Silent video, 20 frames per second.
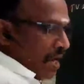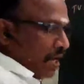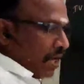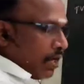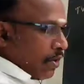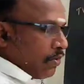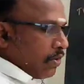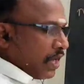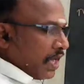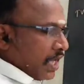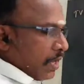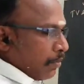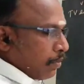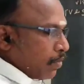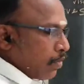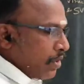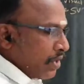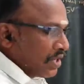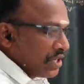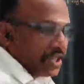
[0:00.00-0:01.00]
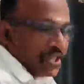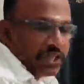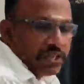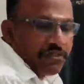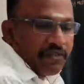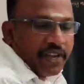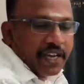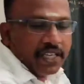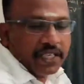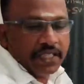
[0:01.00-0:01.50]
Now I am going to
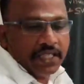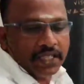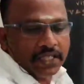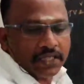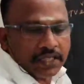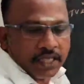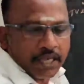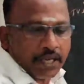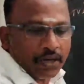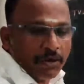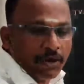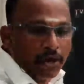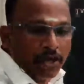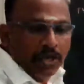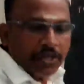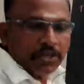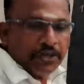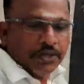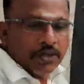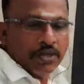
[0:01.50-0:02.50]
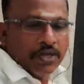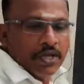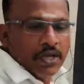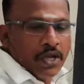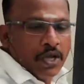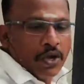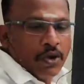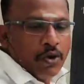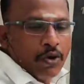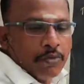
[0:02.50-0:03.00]
divide this circle into
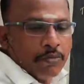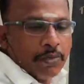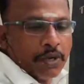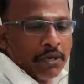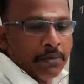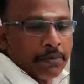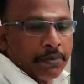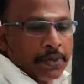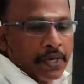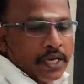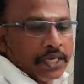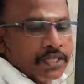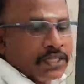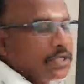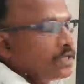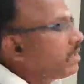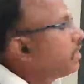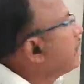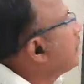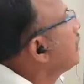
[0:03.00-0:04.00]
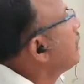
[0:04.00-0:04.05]
how many parts?